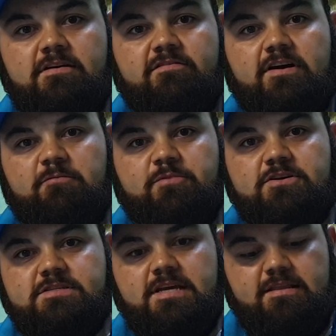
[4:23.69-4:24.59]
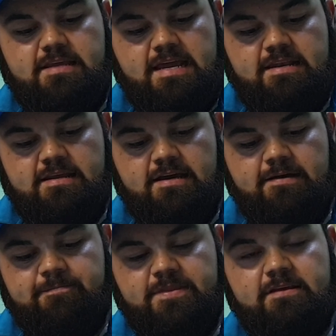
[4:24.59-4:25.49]
via Postnet,
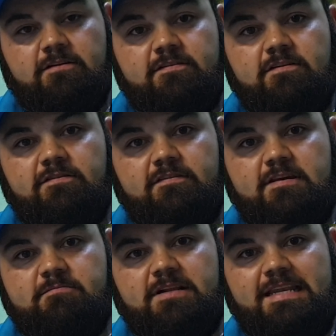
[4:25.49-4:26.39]
and he'll service them,